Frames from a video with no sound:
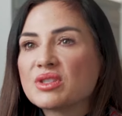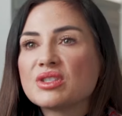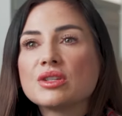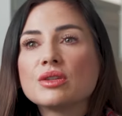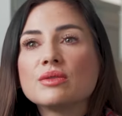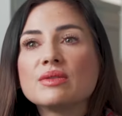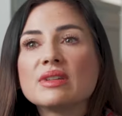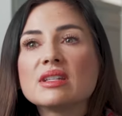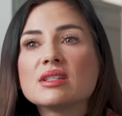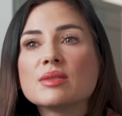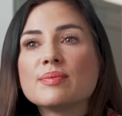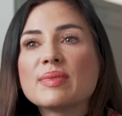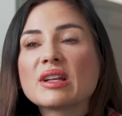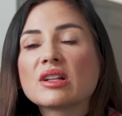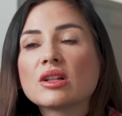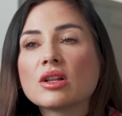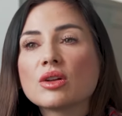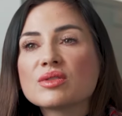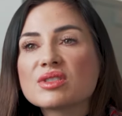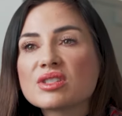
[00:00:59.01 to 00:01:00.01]
Do you need to be
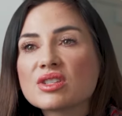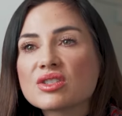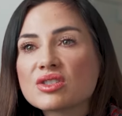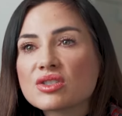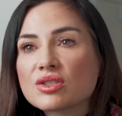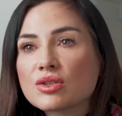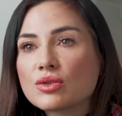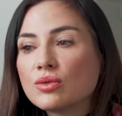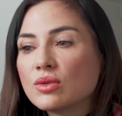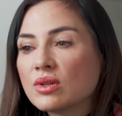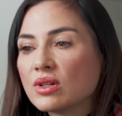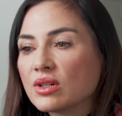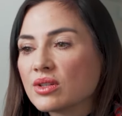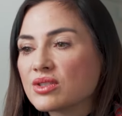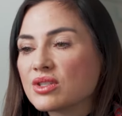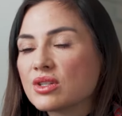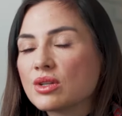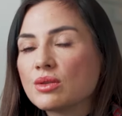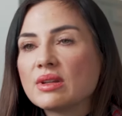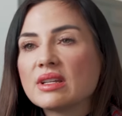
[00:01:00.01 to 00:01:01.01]
close to schools?
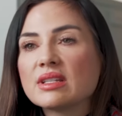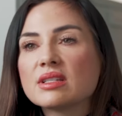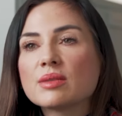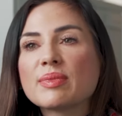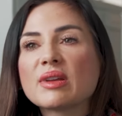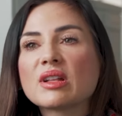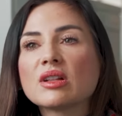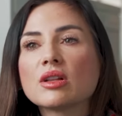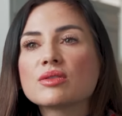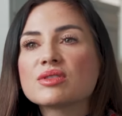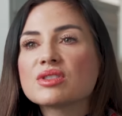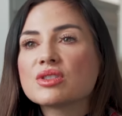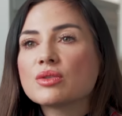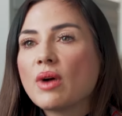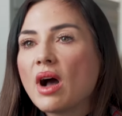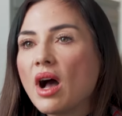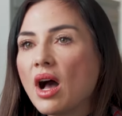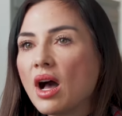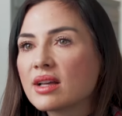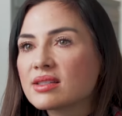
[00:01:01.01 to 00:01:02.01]
Do you need to be close to
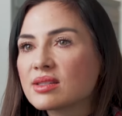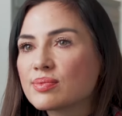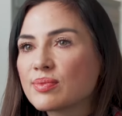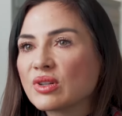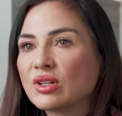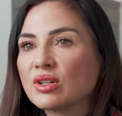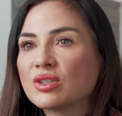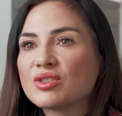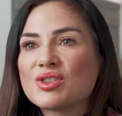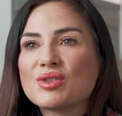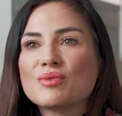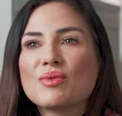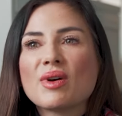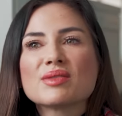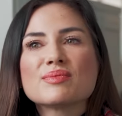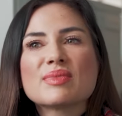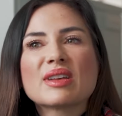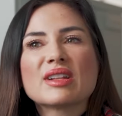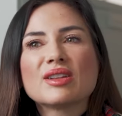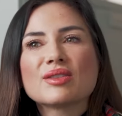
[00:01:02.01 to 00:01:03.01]
a hospital? Do you want
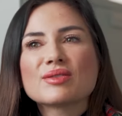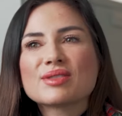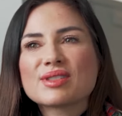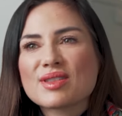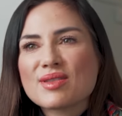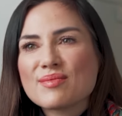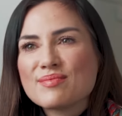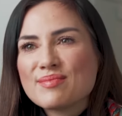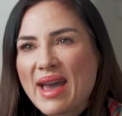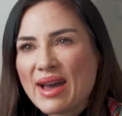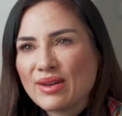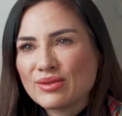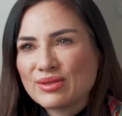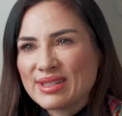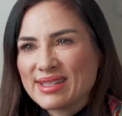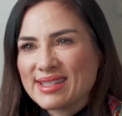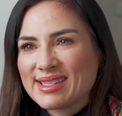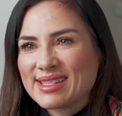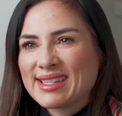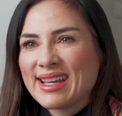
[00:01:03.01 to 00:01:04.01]
to be close to the
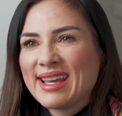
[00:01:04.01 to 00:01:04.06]
mountains?